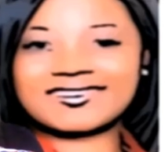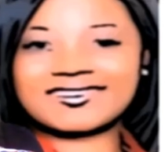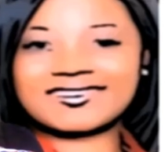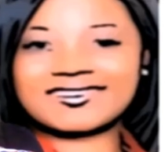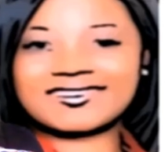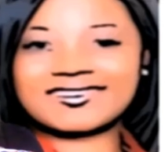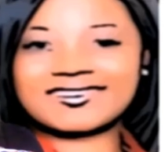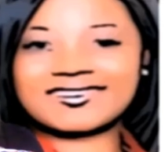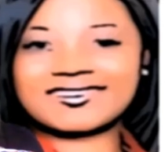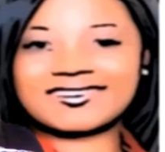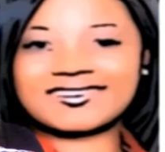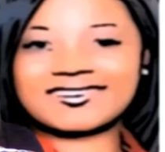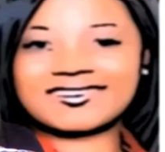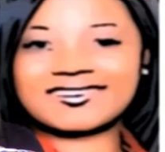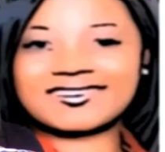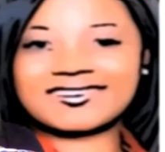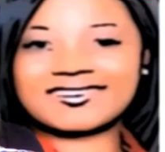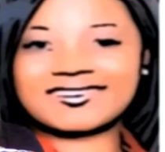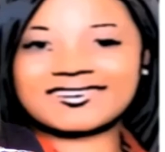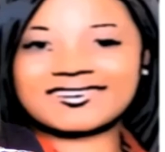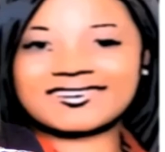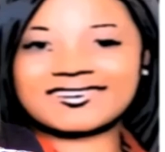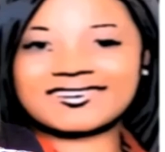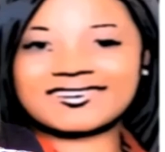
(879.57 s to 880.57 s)

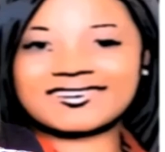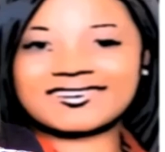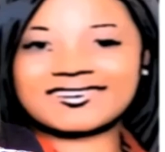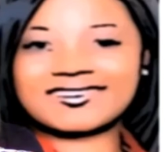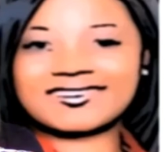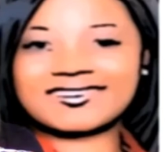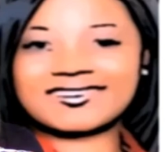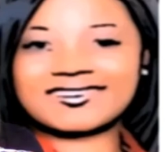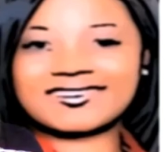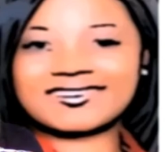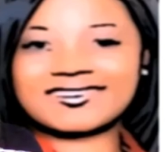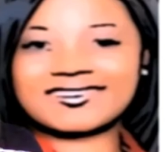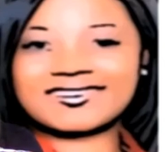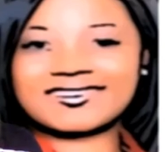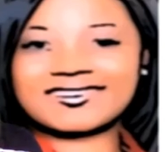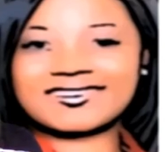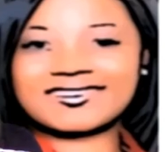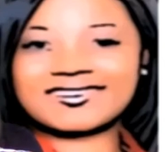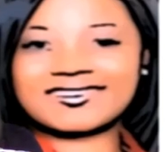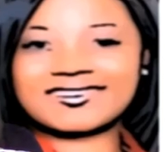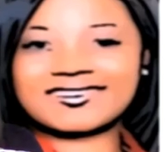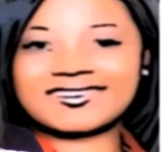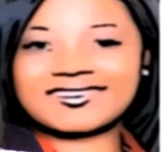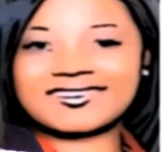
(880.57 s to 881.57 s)

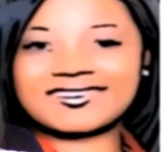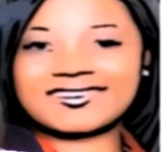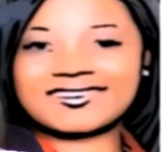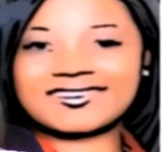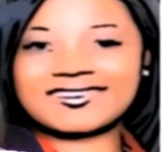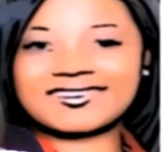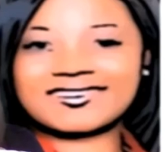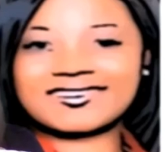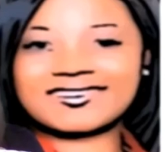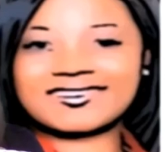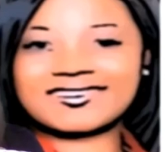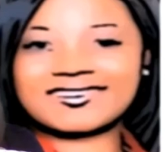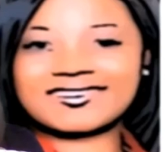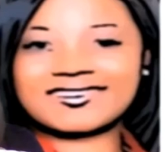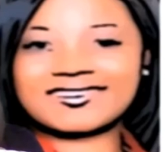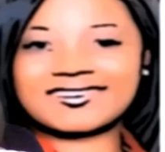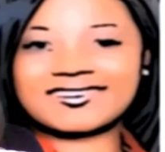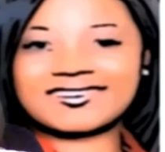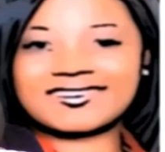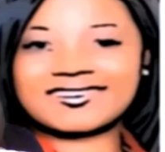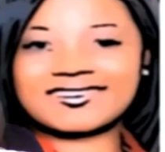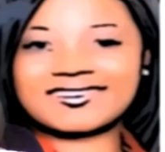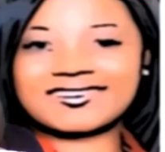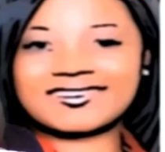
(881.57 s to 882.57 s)

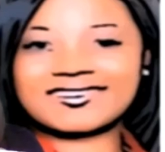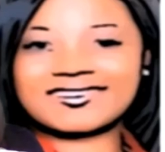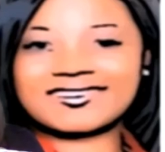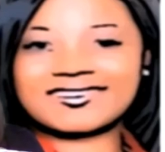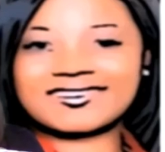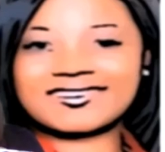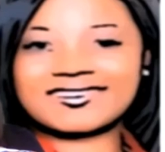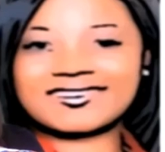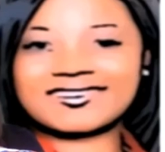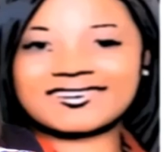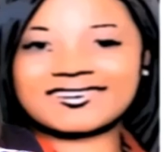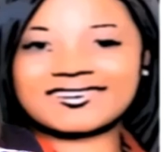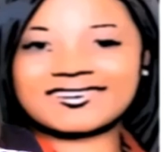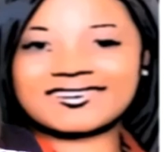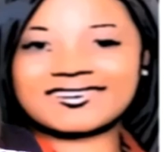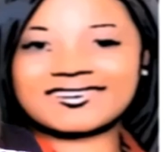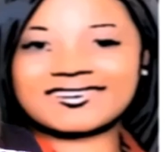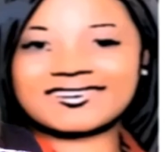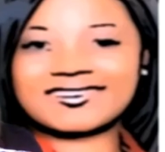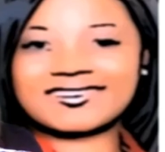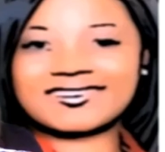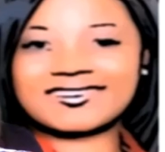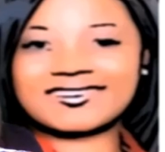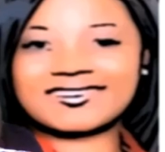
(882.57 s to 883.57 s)

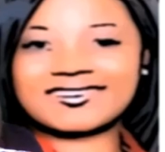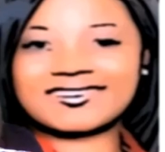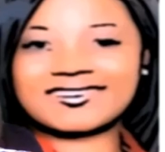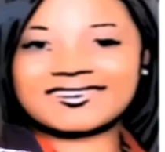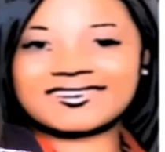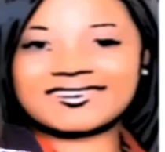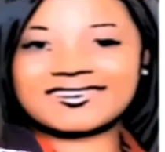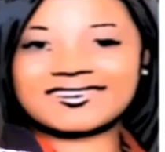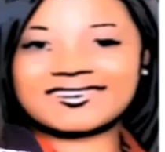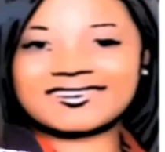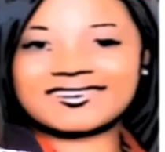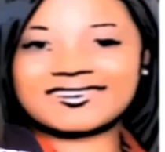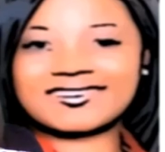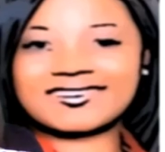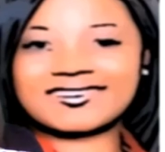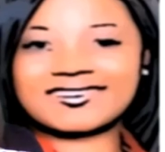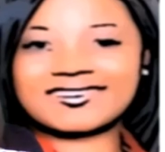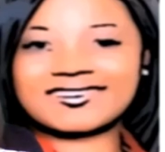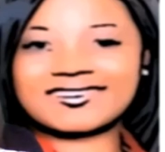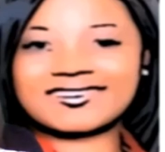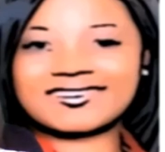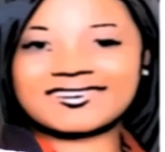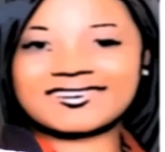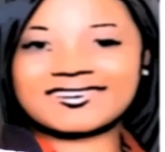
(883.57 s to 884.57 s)

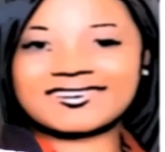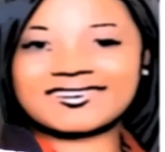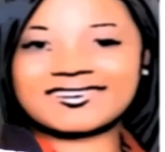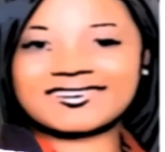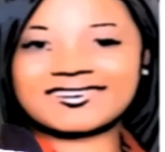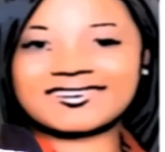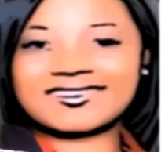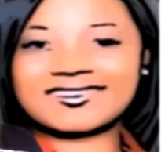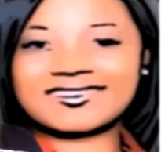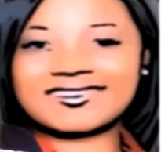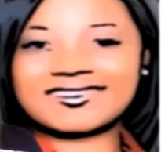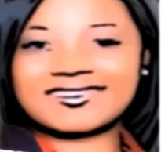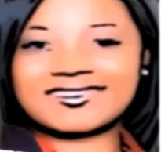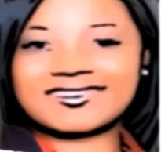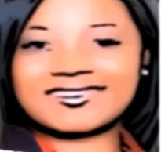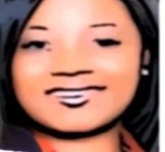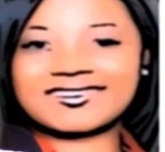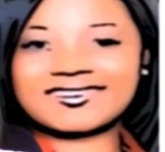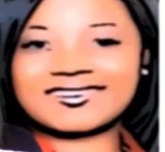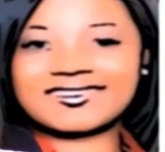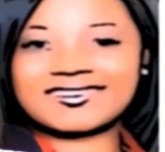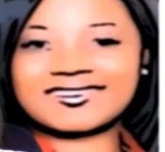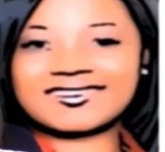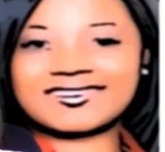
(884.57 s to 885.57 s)

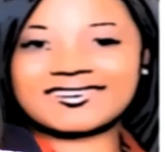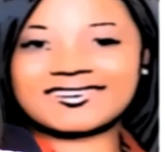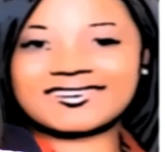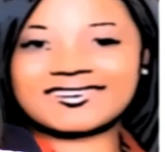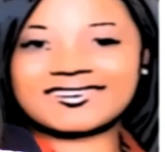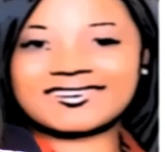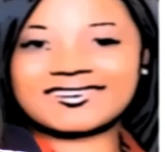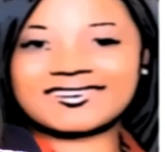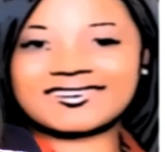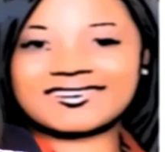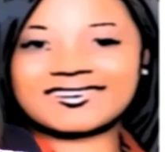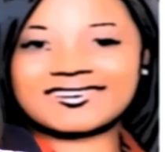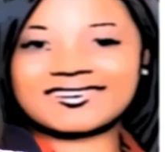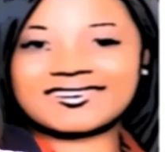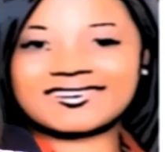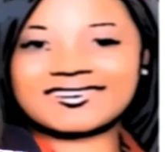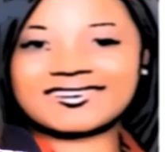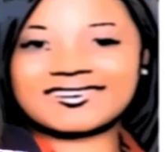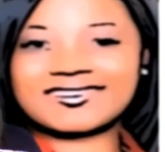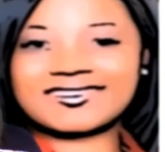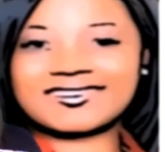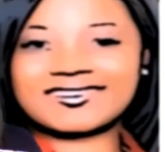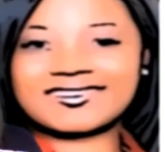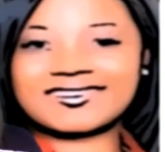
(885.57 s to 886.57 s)

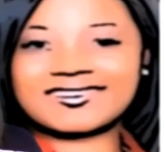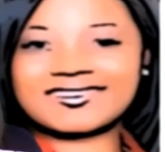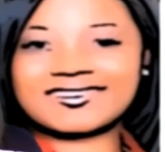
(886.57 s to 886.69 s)
(not speaking)